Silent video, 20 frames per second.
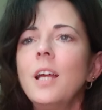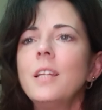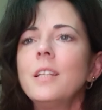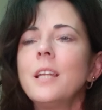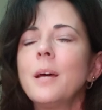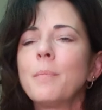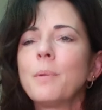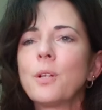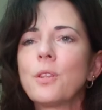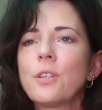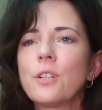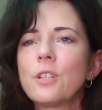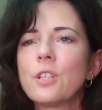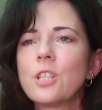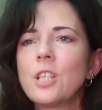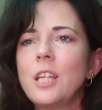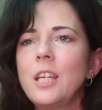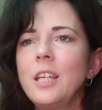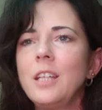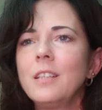number
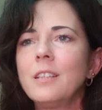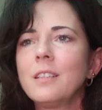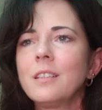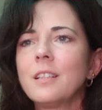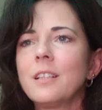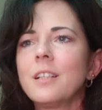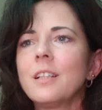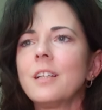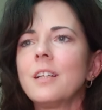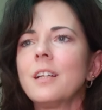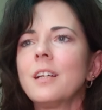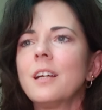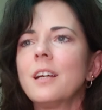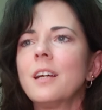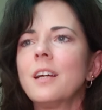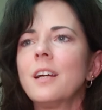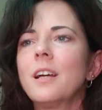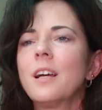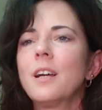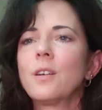13,
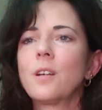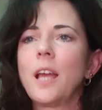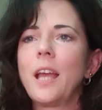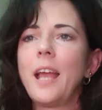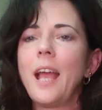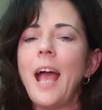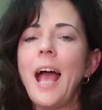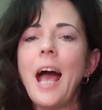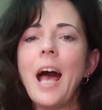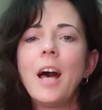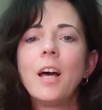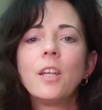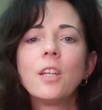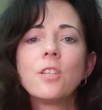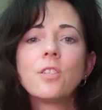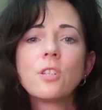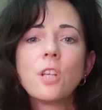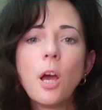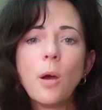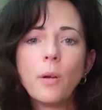okay, how
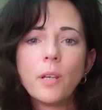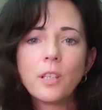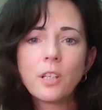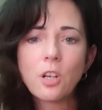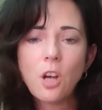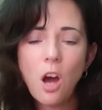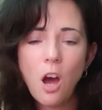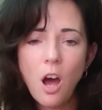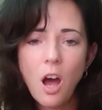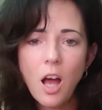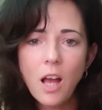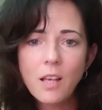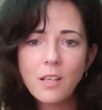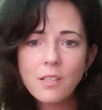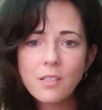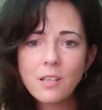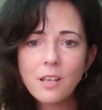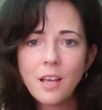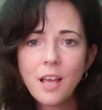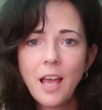does knowing the
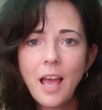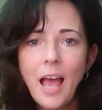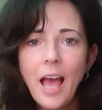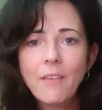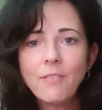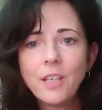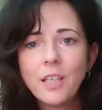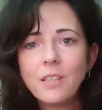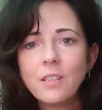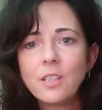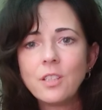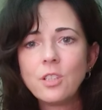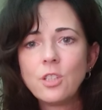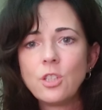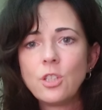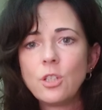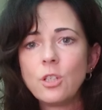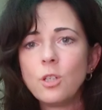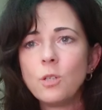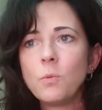cause have anything to
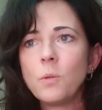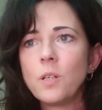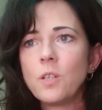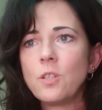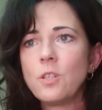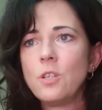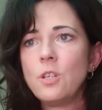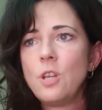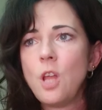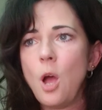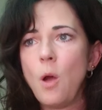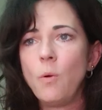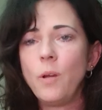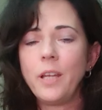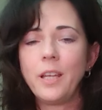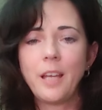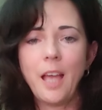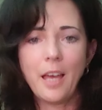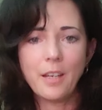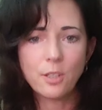do with
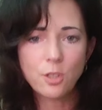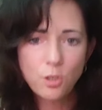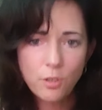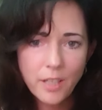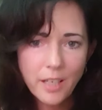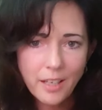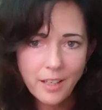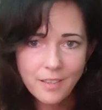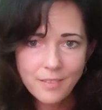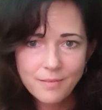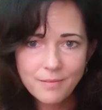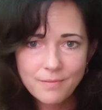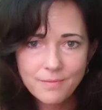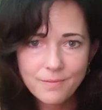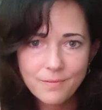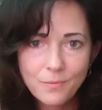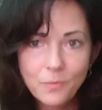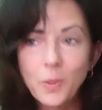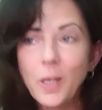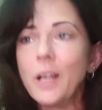knowing how to treat it?
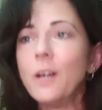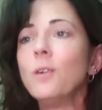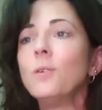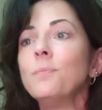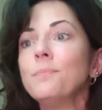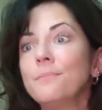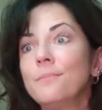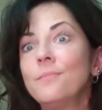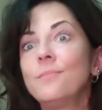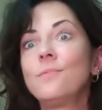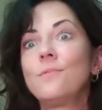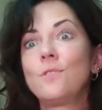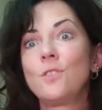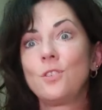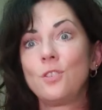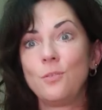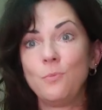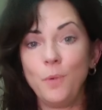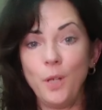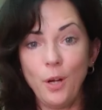Well,
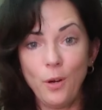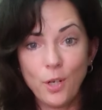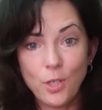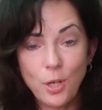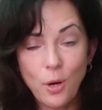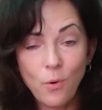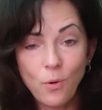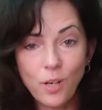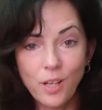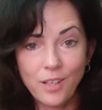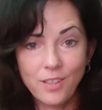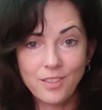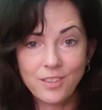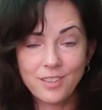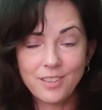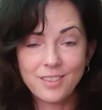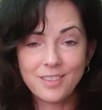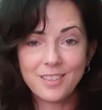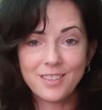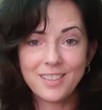we already told
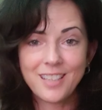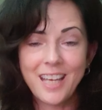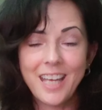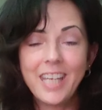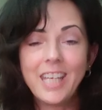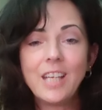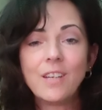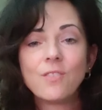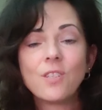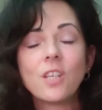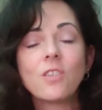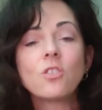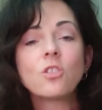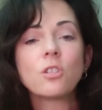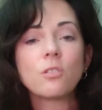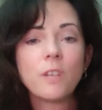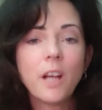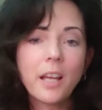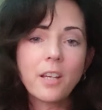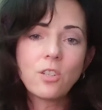us. It gives us
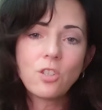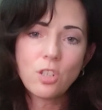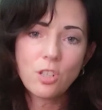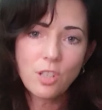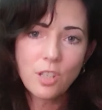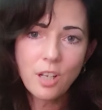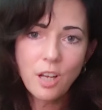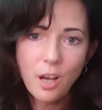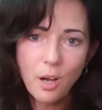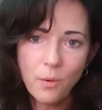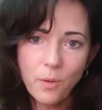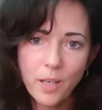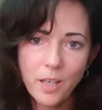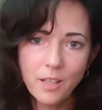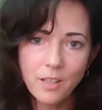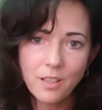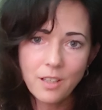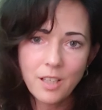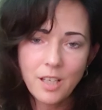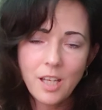direction to go
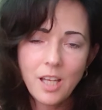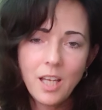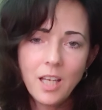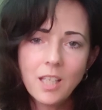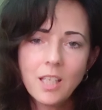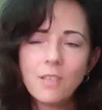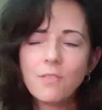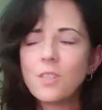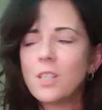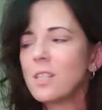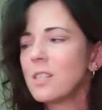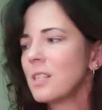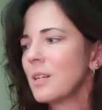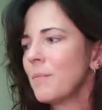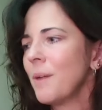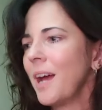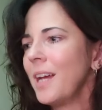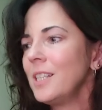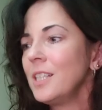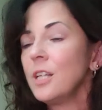in. It gives us
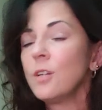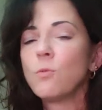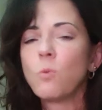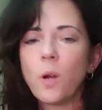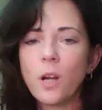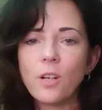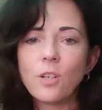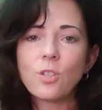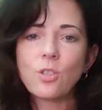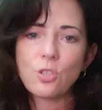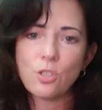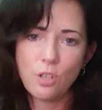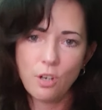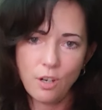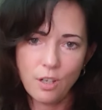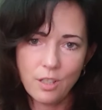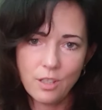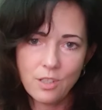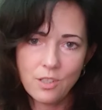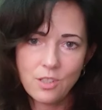some idea of where to
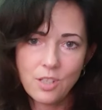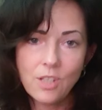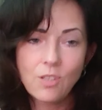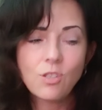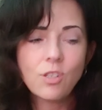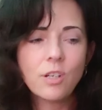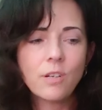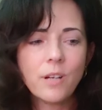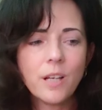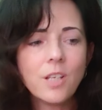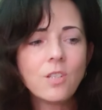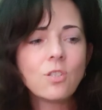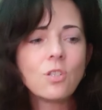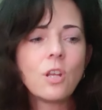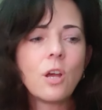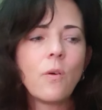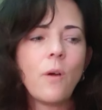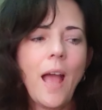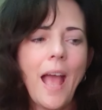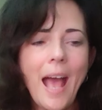start. Since there is
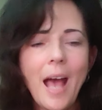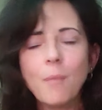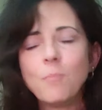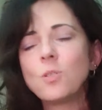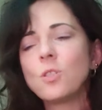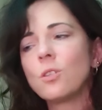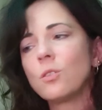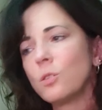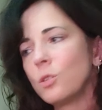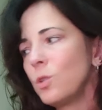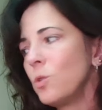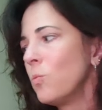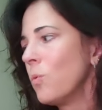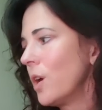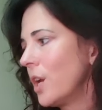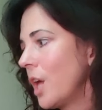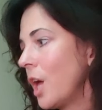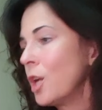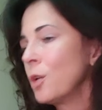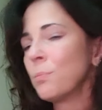no absolute
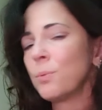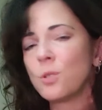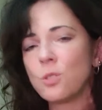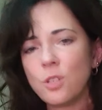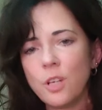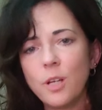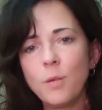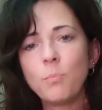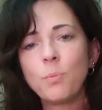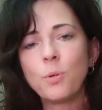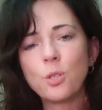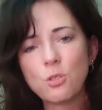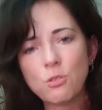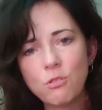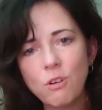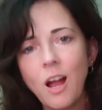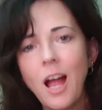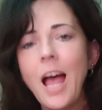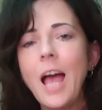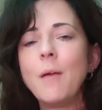100%
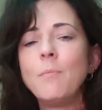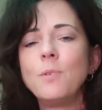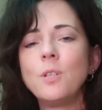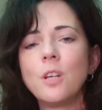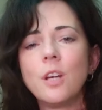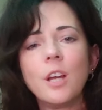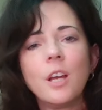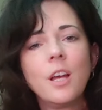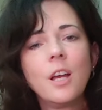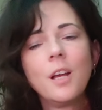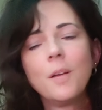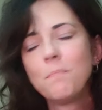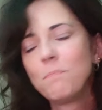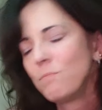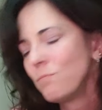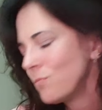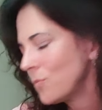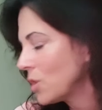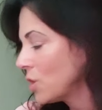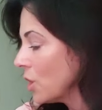prescribed,
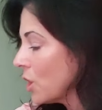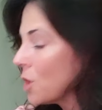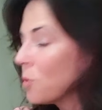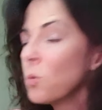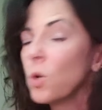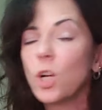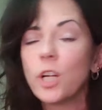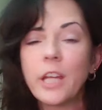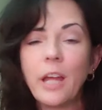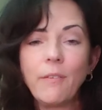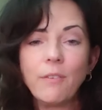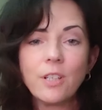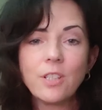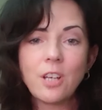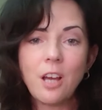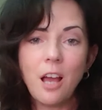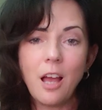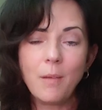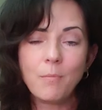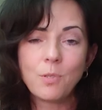gonna work every
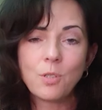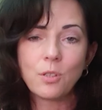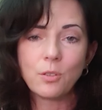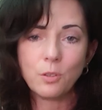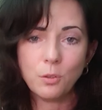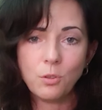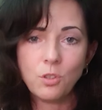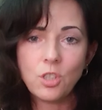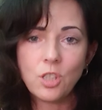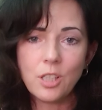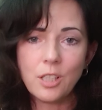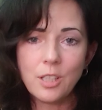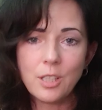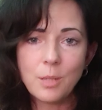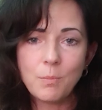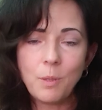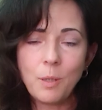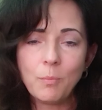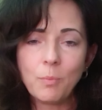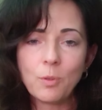time solution
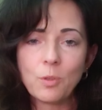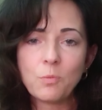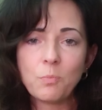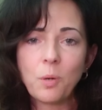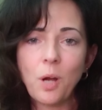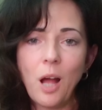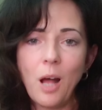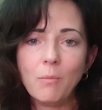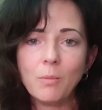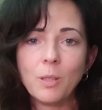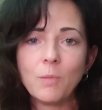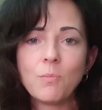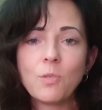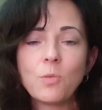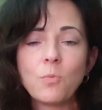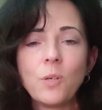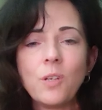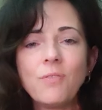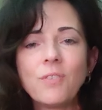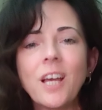to people's
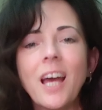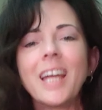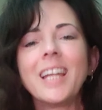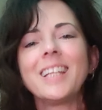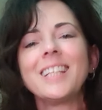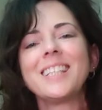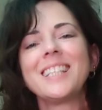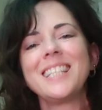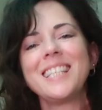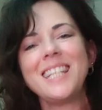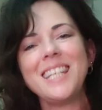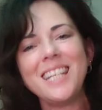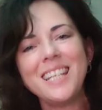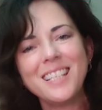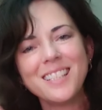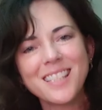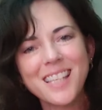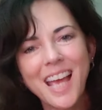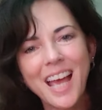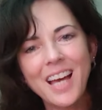problems, we've got to
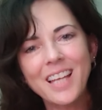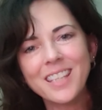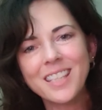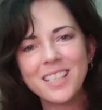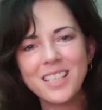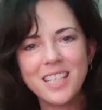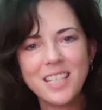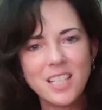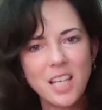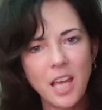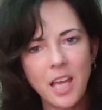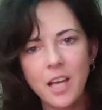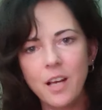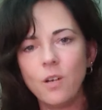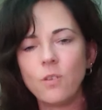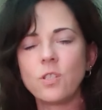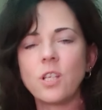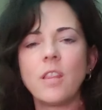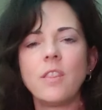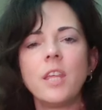tease out the
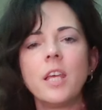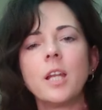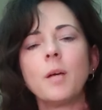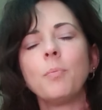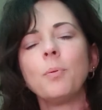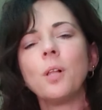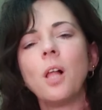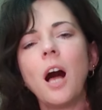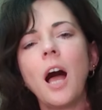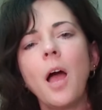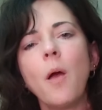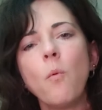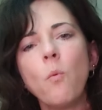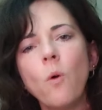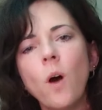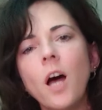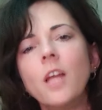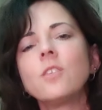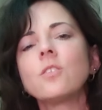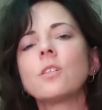details and then apply what